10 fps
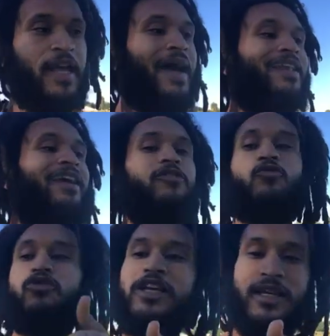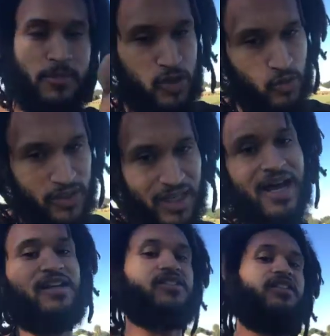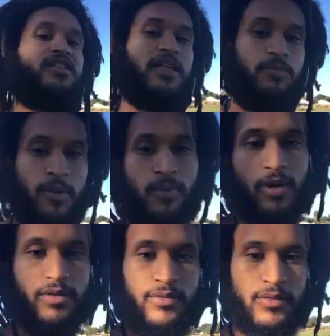And read in between the lines. Look deeper, bro.